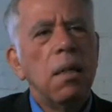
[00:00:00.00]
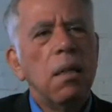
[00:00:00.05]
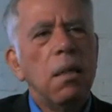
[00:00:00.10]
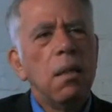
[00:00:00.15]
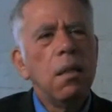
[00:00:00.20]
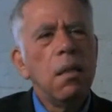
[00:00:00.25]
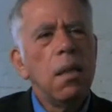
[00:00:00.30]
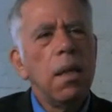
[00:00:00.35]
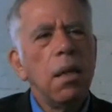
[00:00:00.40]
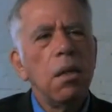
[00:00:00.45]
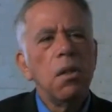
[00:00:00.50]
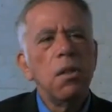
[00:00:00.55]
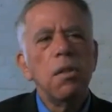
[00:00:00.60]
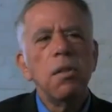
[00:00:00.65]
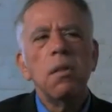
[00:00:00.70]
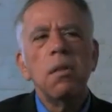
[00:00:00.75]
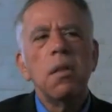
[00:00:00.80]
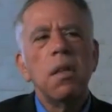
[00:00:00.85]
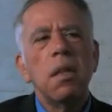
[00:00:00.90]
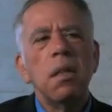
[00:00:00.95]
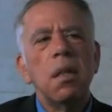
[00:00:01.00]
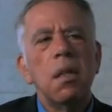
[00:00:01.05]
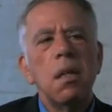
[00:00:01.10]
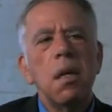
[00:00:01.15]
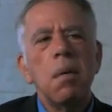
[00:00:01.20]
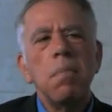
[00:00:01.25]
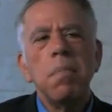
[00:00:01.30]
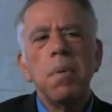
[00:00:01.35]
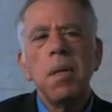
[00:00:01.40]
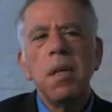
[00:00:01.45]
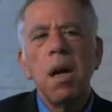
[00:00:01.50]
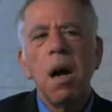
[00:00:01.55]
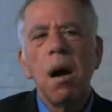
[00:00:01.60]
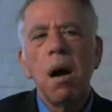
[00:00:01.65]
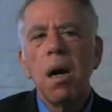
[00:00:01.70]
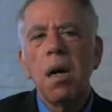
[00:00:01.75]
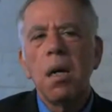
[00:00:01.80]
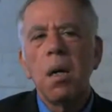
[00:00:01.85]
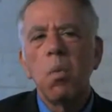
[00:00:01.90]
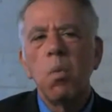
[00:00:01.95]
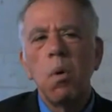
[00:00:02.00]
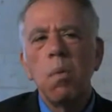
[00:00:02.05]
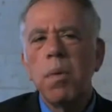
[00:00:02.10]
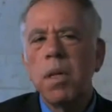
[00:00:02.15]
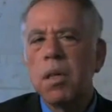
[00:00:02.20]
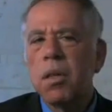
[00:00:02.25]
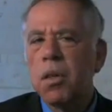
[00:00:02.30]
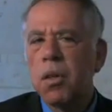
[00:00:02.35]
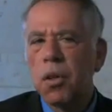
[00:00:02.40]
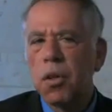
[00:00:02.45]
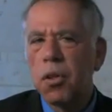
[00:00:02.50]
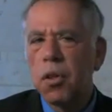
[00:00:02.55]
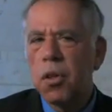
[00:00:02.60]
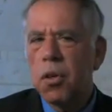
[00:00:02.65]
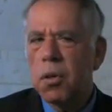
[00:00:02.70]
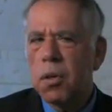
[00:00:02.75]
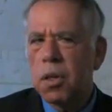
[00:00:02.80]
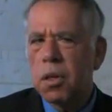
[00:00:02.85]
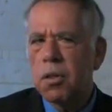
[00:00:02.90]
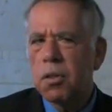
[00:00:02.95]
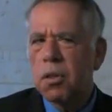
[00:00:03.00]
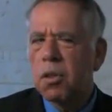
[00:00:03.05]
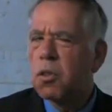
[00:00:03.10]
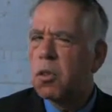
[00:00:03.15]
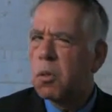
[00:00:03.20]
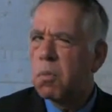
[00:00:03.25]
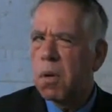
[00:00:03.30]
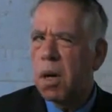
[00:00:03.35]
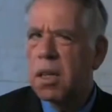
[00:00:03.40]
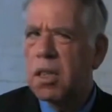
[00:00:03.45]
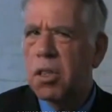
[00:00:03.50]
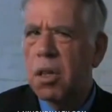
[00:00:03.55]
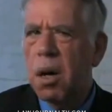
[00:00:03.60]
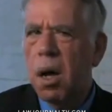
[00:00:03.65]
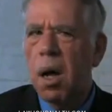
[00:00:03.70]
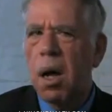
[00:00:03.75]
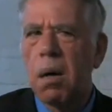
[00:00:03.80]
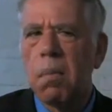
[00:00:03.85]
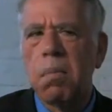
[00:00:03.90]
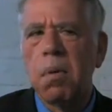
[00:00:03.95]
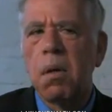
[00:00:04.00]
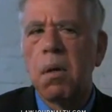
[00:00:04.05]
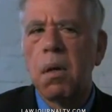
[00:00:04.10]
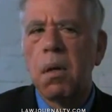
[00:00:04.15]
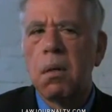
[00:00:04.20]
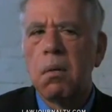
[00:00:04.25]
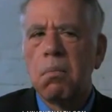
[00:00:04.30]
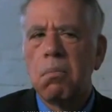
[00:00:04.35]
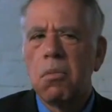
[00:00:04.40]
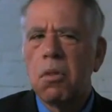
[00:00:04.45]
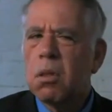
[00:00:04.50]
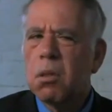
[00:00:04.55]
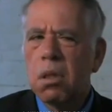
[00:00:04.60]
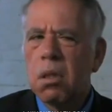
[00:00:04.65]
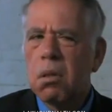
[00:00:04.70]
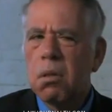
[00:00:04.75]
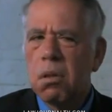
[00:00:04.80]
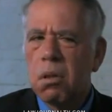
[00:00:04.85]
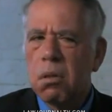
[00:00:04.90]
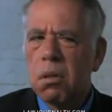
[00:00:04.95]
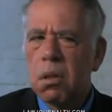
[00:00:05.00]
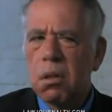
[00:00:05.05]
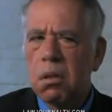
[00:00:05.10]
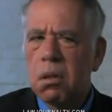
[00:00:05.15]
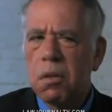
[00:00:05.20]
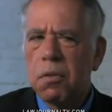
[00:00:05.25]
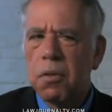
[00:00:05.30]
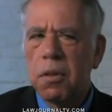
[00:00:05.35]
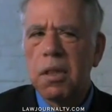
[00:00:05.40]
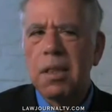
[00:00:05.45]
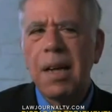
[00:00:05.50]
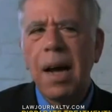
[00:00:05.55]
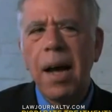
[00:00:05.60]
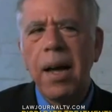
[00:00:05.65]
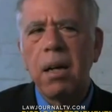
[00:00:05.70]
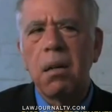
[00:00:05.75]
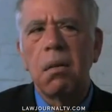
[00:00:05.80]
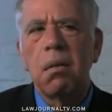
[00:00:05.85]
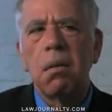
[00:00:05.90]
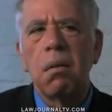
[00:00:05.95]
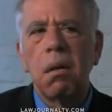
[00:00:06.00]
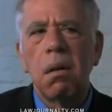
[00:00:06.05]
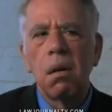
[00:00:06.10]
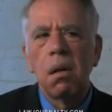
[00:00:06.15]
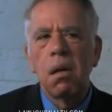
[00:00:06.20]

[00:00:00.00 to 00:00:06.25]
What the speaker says: until I learned that the company hired a woman in her 30s to do my job, just under a different title.